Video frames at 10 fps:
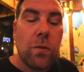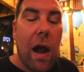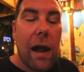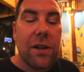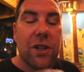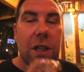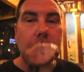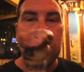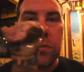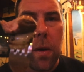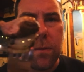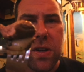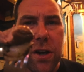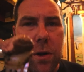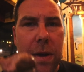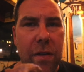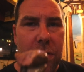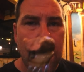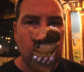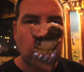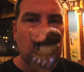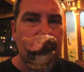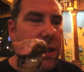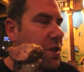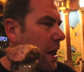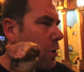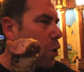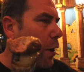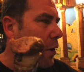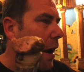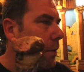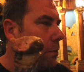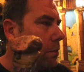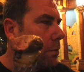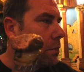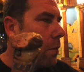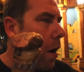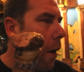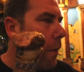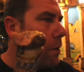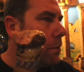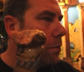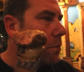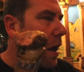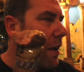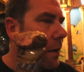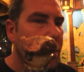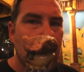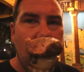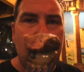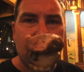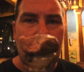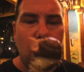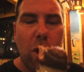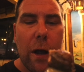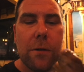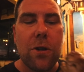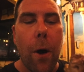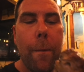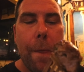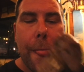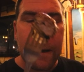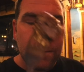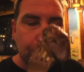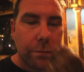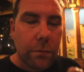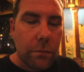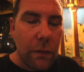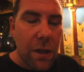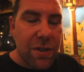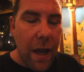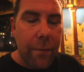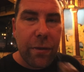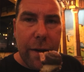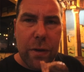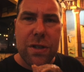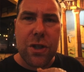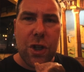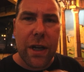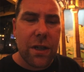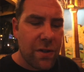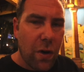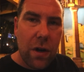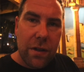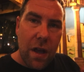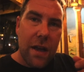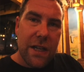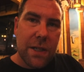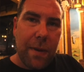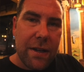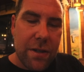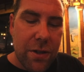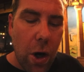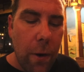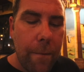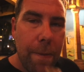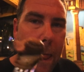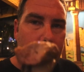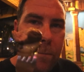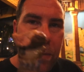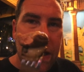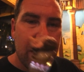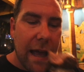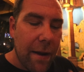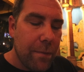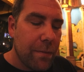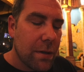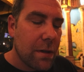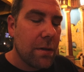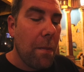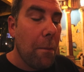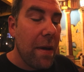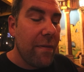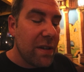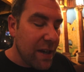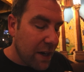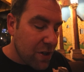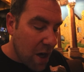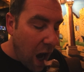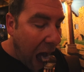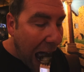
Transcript: Yeah, it's good tender beef. is tenderloin, right? Yeah, yeah tenderloin. So same flavor as the chicken as far as spices go, but you get that beefy texture.